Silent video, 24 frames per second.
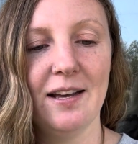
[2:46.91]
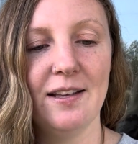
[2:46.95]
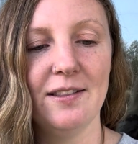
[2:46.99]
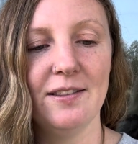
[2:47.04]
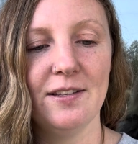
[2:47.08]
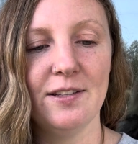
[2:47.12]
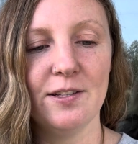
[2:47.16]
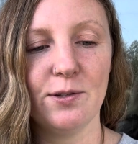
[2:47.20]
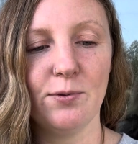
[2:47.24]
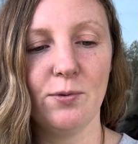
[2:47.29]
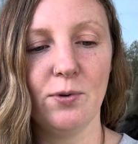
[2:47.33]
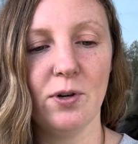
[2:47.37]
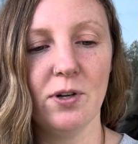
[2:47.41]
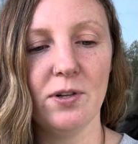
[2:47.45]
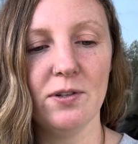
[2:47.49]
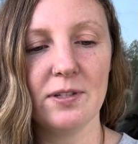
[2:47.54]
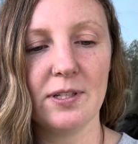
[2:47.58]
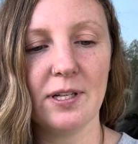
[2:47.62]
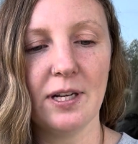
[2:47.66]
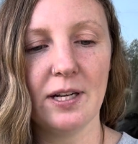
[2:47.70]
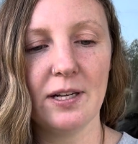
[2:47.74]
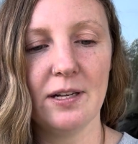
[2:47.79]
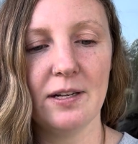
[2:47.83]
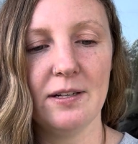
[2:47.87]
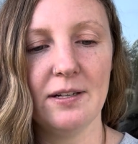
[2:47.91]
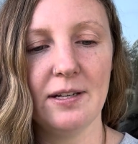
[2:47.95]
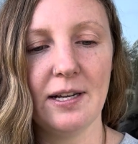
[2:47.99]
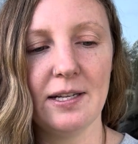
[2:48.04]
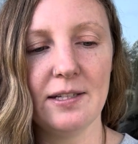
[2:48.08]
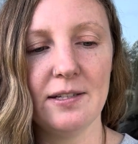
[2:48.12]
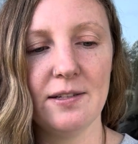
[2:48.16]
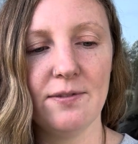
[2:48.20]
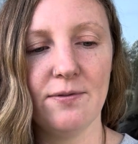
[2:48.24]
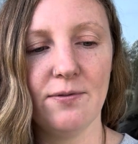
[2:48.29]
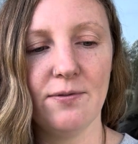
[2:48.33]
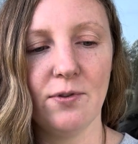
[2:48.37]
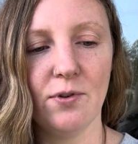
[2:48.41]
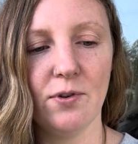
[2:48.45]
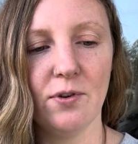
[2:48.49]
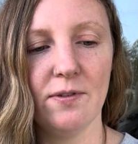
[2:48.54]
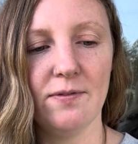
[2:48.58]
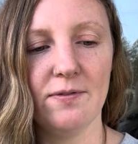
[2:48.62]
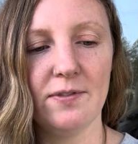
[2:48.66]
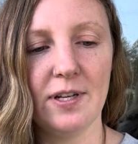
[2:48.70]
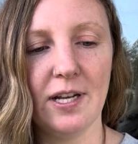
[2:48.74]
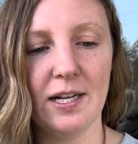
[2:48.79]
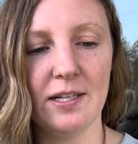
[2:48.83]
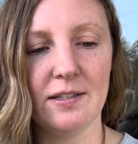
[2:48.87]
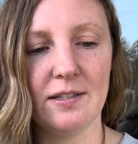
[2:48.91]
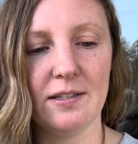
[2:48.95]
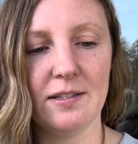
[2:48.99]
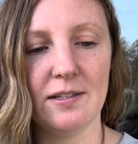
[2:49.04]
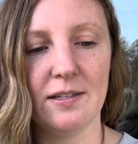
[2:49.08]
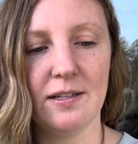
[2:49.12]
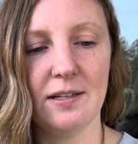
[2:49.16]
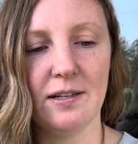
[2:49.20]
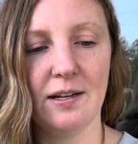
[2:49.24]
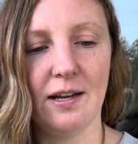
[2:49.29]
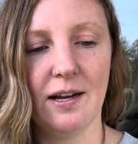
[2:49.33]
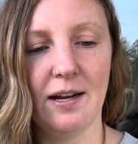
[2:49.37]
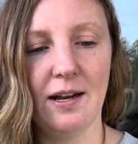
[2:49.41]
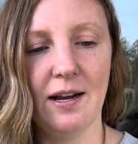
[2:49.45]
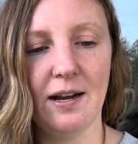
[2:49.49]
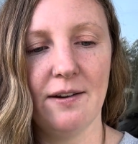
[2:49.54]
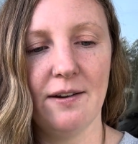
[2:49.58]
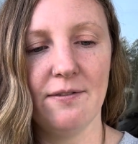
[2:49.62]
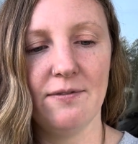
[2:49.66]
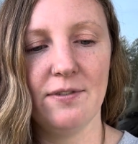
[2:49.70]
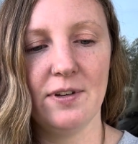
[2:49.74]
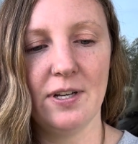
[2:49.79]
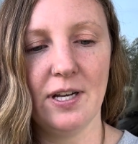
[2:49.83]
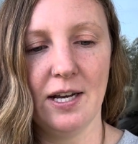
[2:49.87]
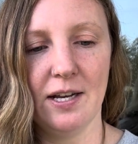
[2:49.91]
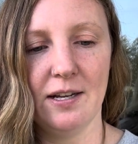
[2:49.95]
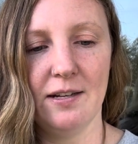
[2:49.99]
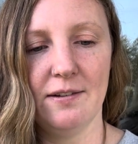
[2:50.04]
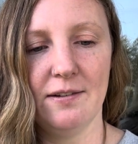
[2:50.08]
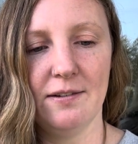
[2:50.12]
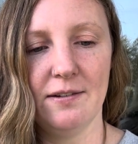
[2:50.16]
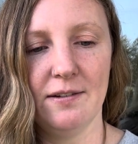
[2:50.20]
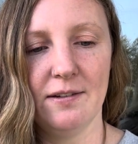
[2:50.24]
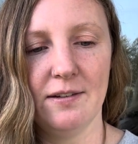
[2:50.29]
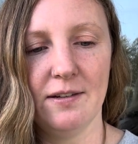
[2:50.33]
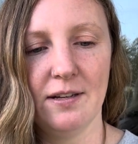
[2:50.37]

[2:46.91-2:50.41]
The squirrel has got a nest full of nuts, and I have none.